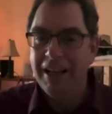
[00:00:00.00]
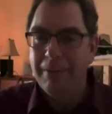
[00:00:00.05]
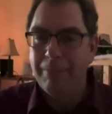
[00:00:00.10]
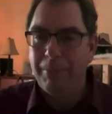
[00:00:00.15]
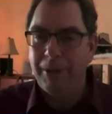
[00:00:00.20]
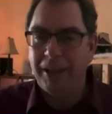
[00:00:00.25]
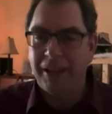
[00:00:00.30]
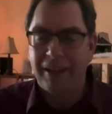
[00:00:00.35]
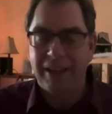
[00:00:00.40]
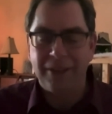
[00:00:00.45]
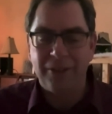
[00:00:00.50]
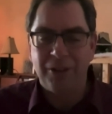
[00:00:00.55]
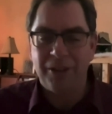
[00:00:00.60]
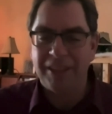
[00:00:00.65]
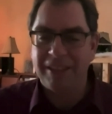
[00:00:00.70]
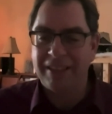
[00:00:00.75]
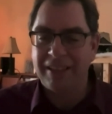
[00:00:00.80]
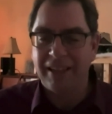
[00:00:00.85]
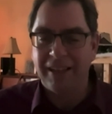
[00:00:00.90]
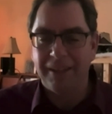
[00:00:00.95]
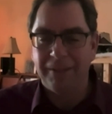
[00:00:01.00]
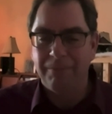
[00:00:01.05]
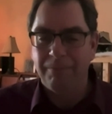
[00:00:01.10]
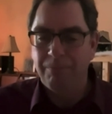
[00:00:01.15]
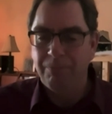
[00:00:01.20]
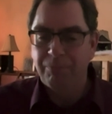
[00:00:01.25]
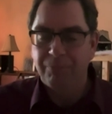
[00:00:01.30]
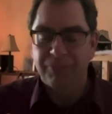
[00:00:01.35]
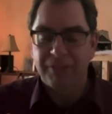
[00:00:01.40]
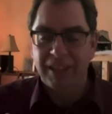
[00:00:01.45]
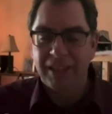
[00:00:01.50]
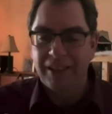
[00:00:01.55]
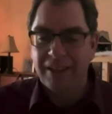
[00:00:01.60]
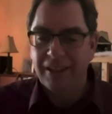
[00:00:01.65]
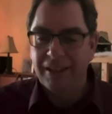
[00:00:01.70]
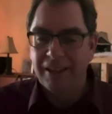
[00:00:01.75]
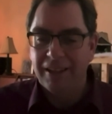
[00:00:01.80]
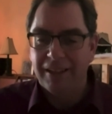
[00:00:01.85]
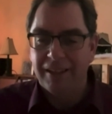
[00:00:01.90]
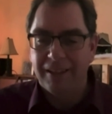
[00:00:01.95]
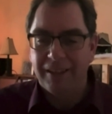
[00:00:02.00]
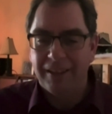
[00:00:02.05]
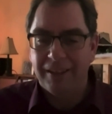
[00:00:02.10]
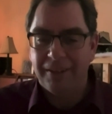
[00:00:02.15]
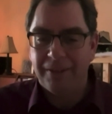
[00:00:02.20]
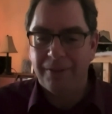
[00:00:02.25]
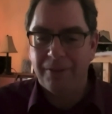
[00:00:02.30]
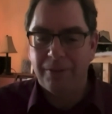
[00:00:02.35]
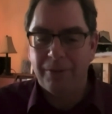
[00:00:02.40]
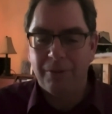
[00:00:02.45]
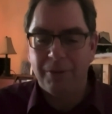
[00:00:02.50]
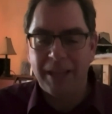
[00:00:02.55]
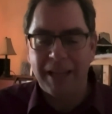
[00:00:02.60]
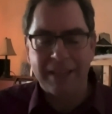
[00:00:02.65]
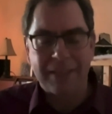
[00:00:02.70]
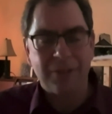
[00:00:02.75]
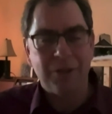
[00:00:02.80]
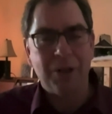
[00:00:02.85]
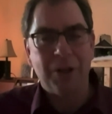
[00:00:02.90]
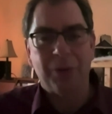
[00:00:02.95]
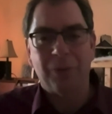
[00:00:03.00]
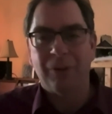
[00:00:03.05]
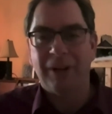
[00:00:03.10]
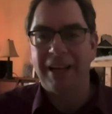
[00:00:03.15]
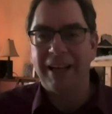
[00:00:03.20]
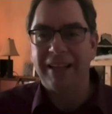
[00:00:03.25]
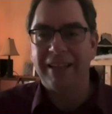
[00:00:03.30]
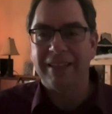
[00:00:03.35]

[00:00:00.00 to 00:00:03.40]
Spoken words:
but I just said that's not right.